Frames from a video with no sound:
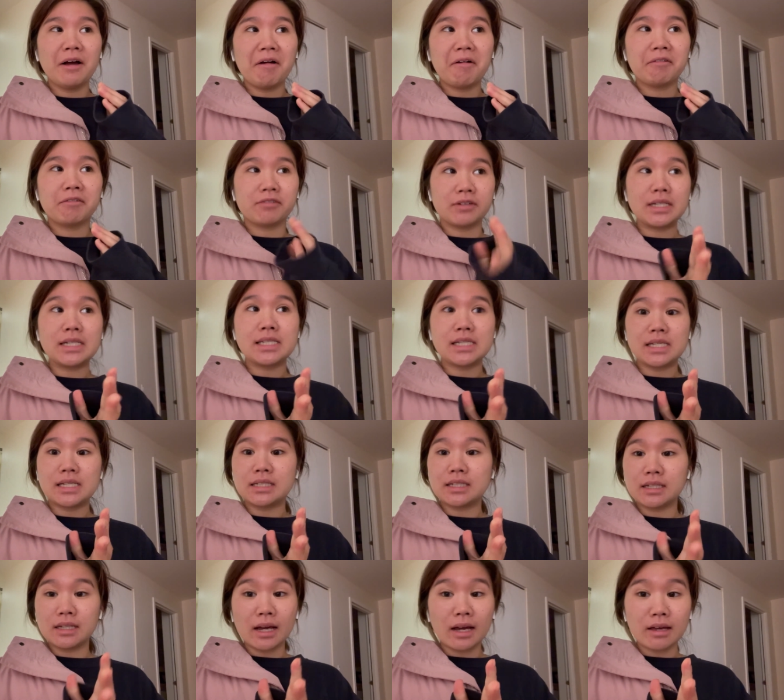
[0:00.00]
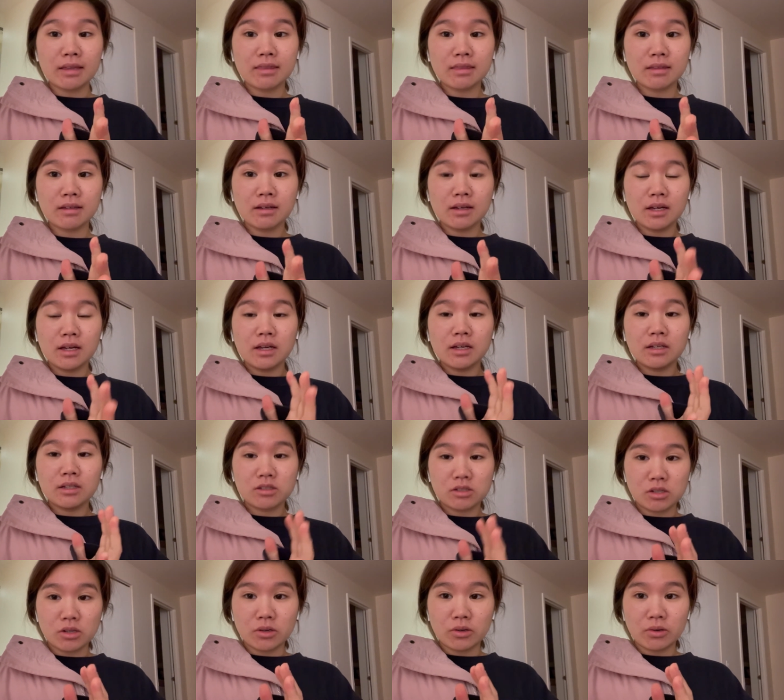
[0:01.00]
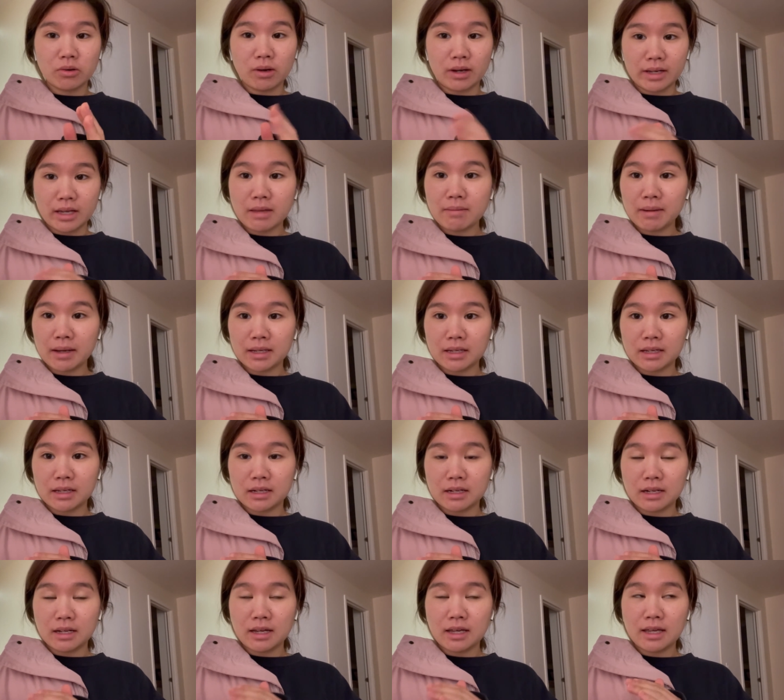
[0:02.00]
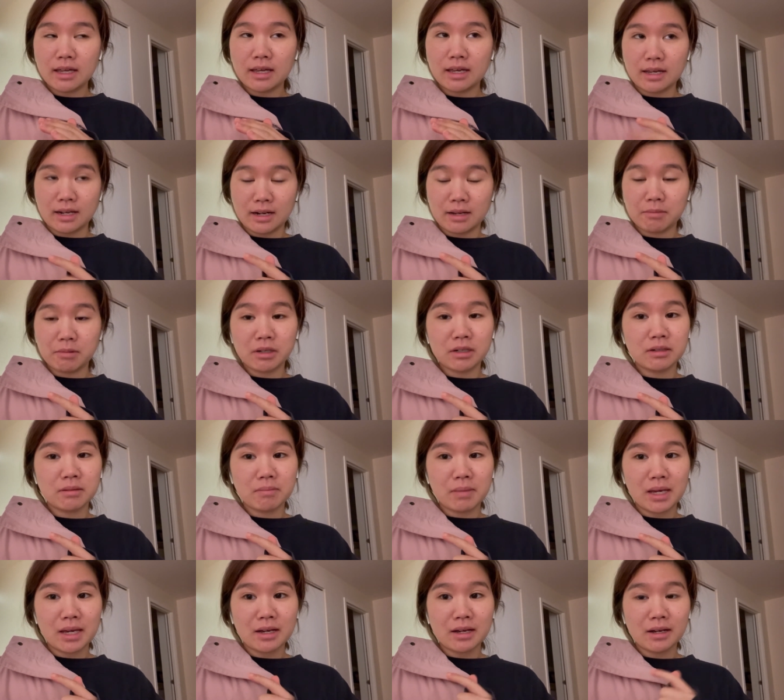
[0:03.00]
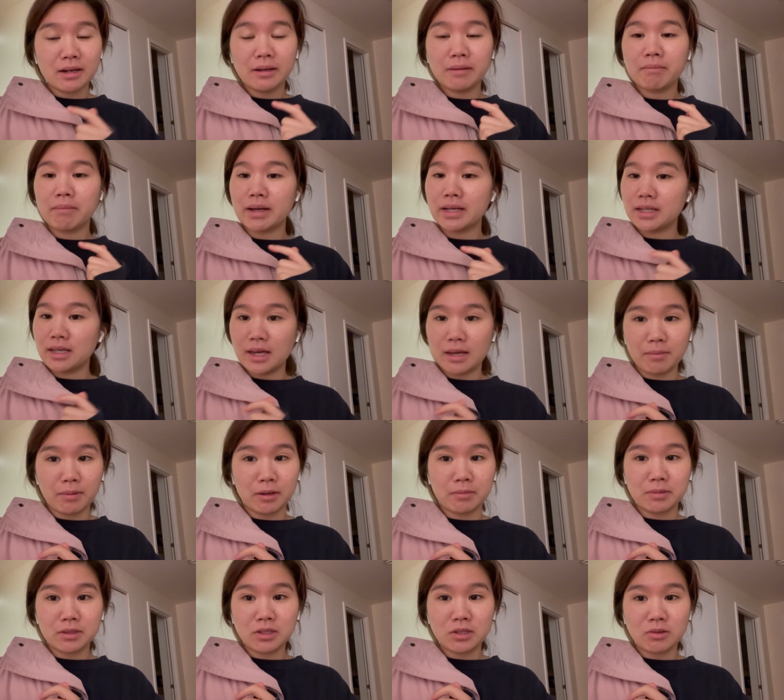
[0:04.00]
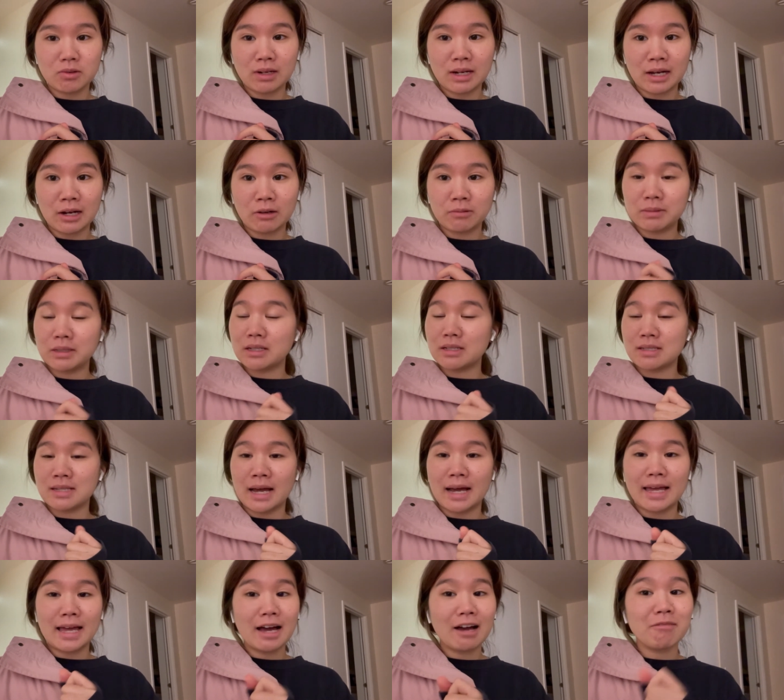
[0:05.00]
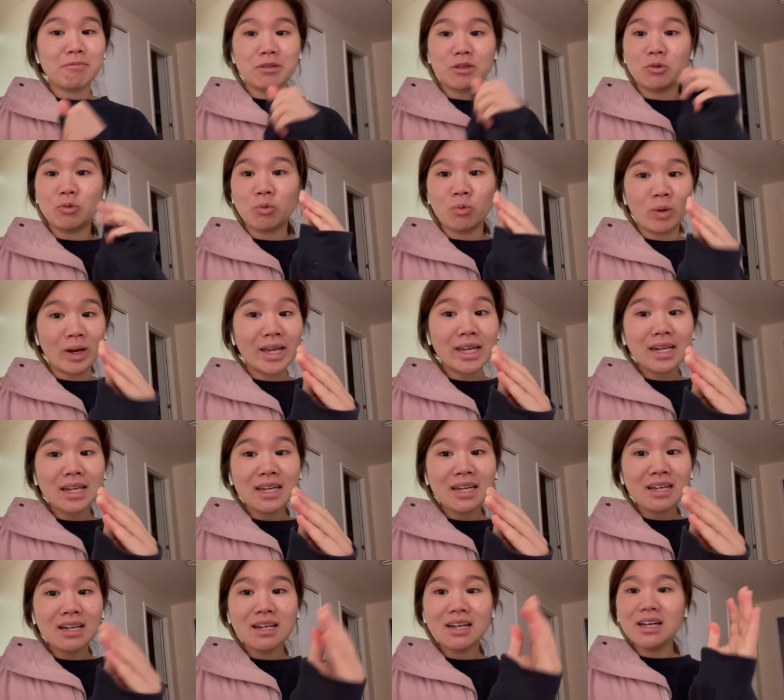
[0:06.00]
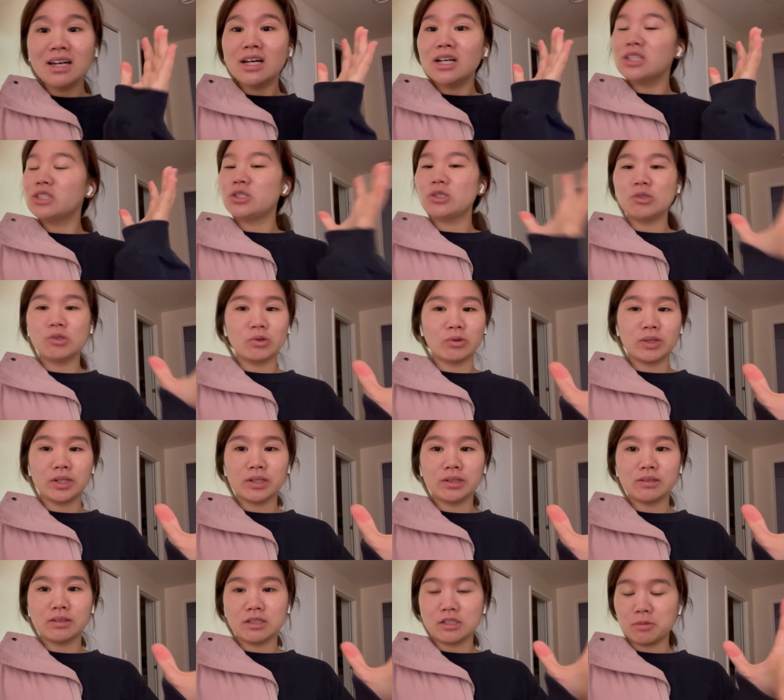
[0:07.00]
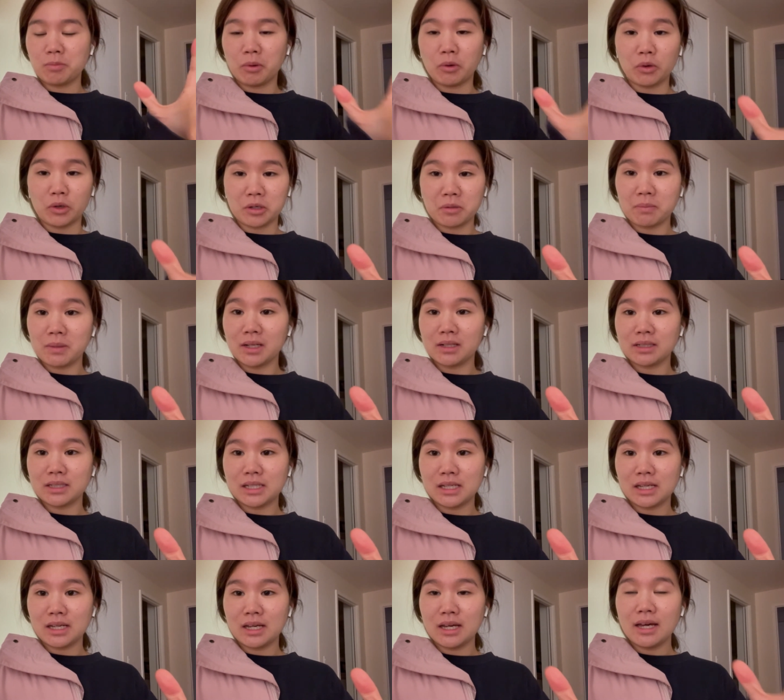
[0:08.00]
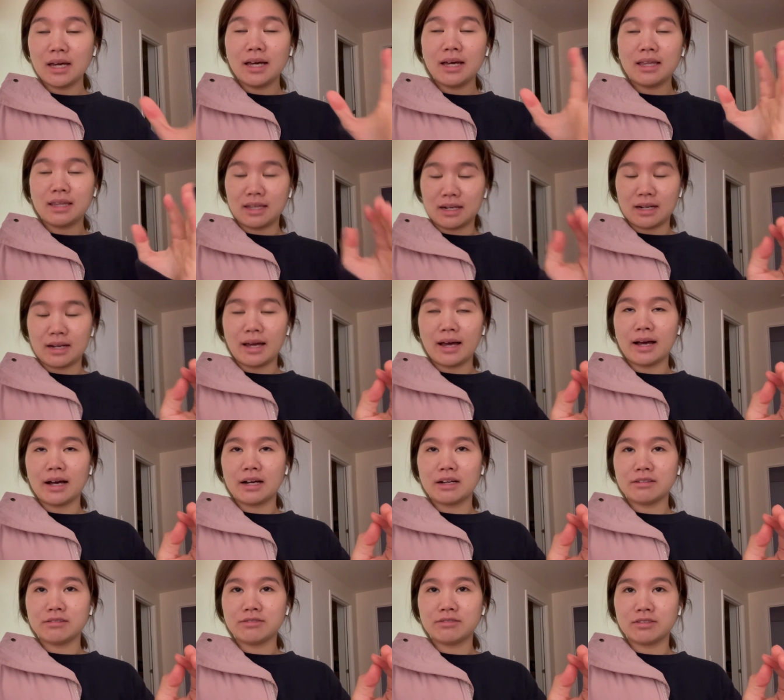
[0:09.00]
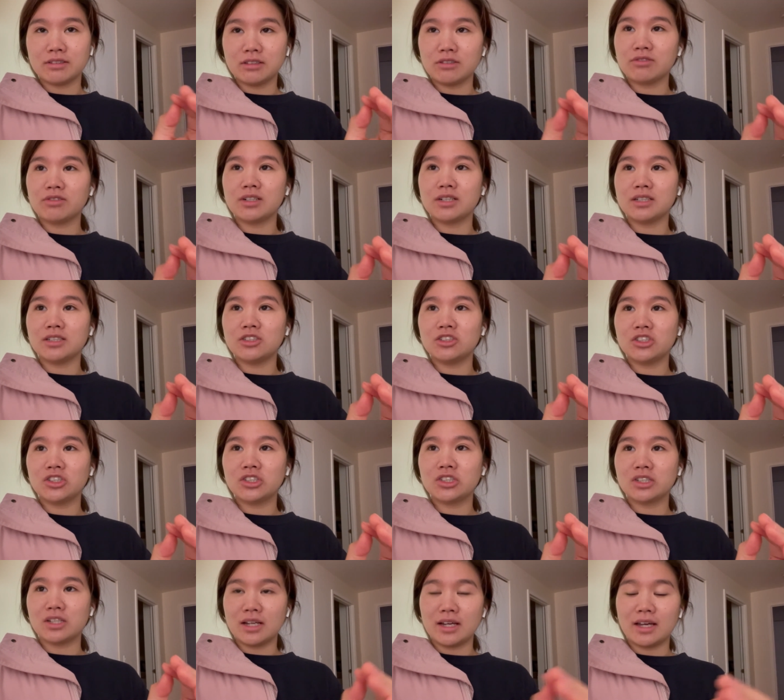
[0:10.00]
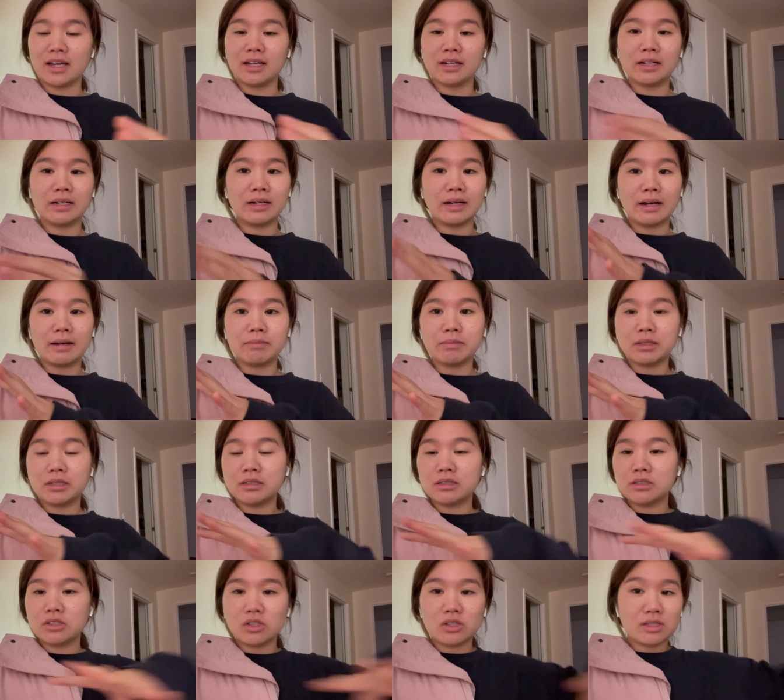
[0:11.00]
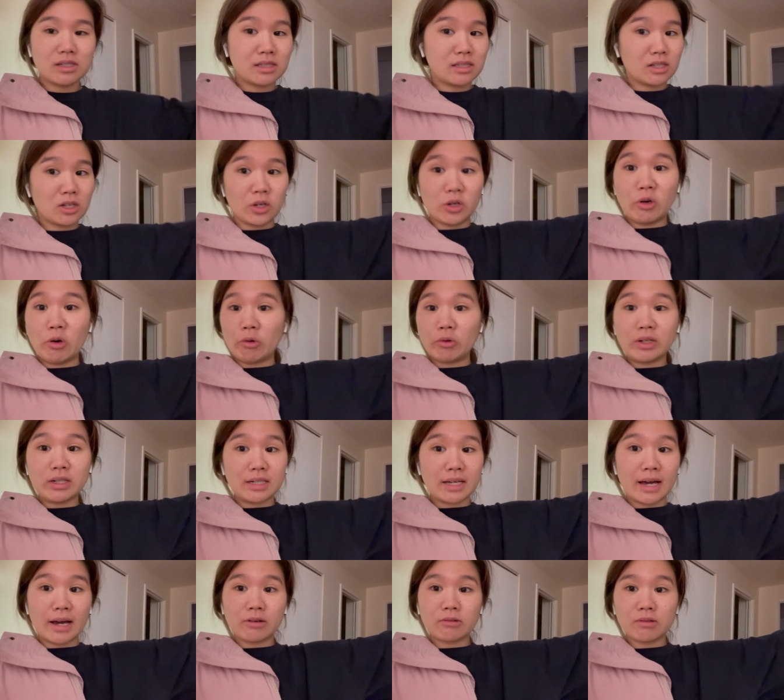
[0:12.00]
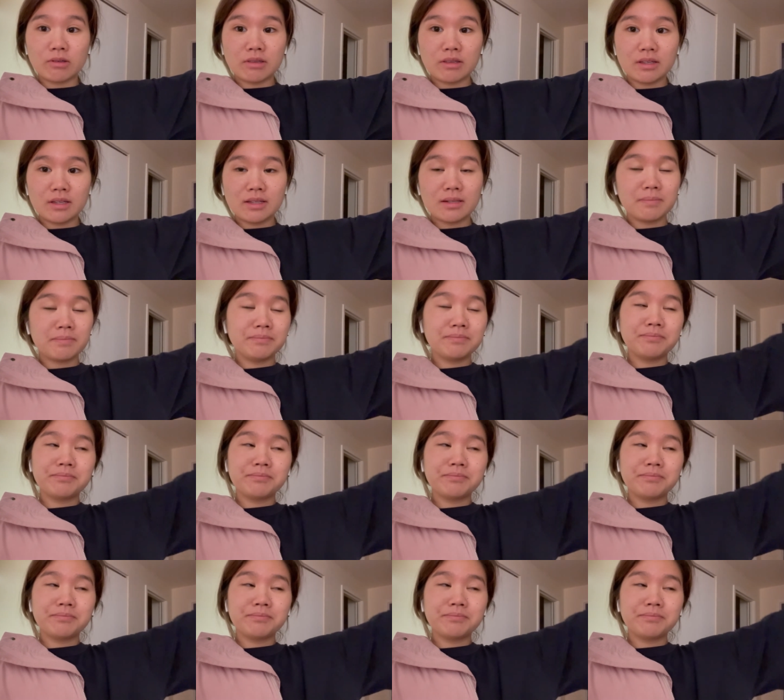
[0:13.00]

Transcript: freezing to death. So I came back in and I'm gonna make my K barbecue now because I have been waiting to grill this pork belly that I have in the fridge and I'm gonna just go to town with it